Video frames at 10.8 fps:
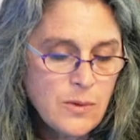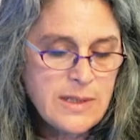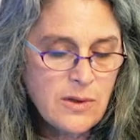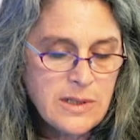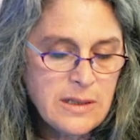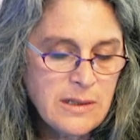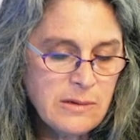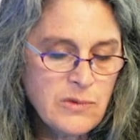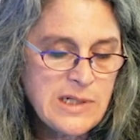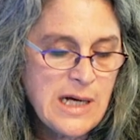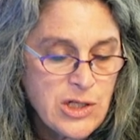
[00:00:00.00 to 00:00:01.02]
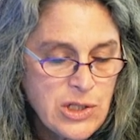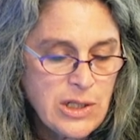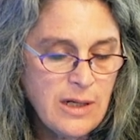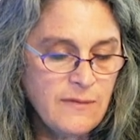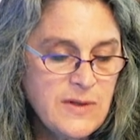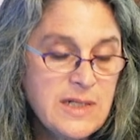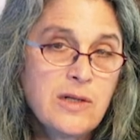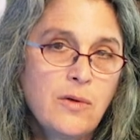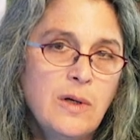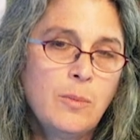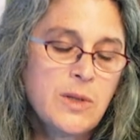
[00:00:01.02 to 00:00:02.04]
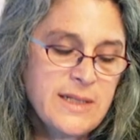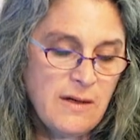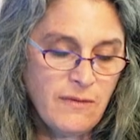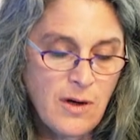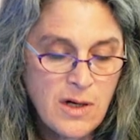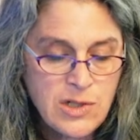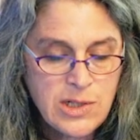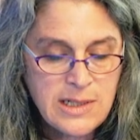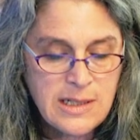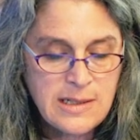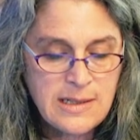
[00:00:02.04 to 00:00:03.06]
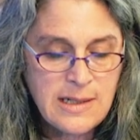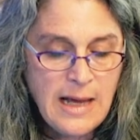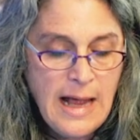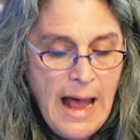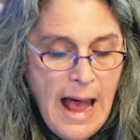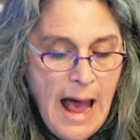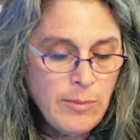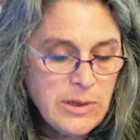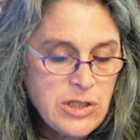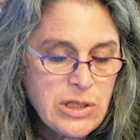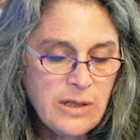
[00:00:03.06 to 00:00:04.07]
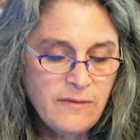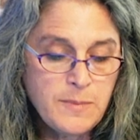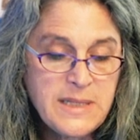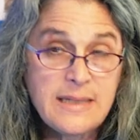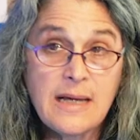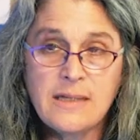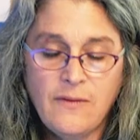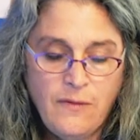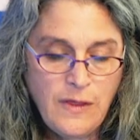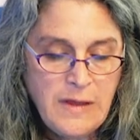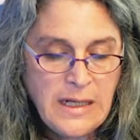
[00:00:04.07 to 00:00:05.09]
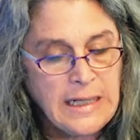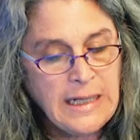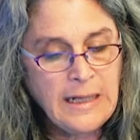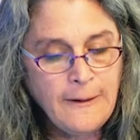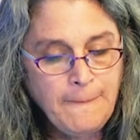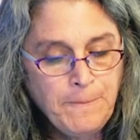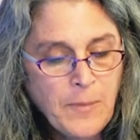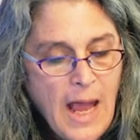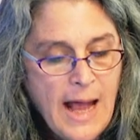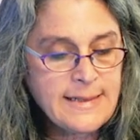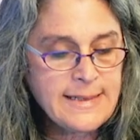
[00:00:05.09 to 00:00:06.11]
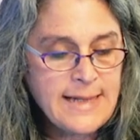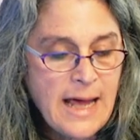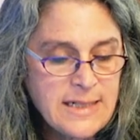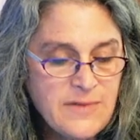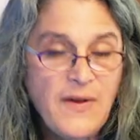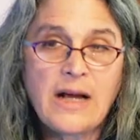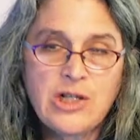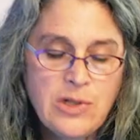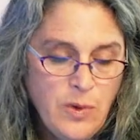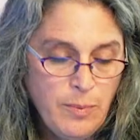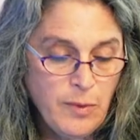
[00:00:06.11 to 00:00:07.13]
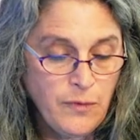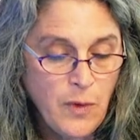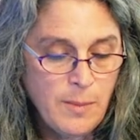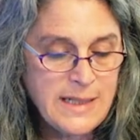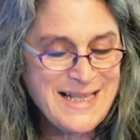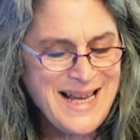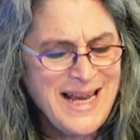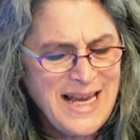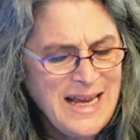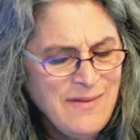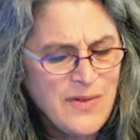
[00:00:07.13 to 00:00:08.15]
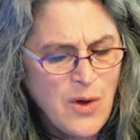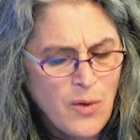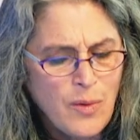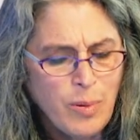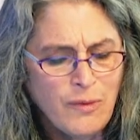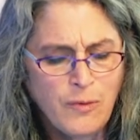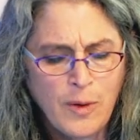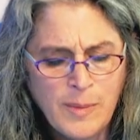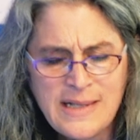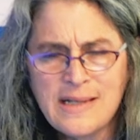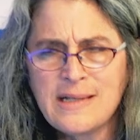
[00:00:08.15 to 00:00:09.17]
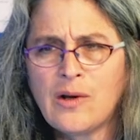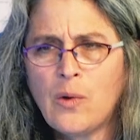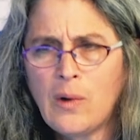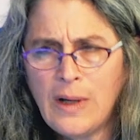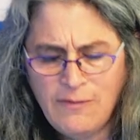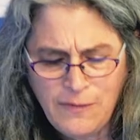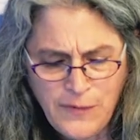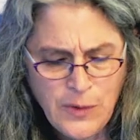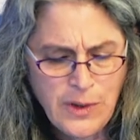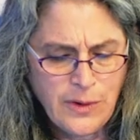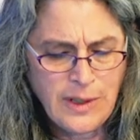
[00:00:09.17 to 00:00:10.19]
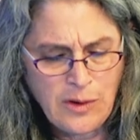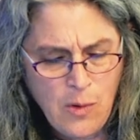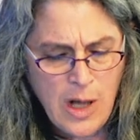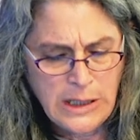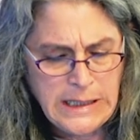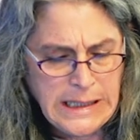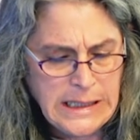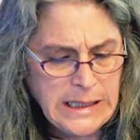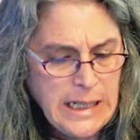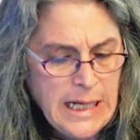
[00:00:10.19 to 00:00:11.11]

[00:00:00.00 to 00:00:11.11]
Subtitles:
resulted in reduction of disagreeable self-consciousness, abolition of obsessive thinking, and satisfaction with performance, even though the performance is inferior in quality.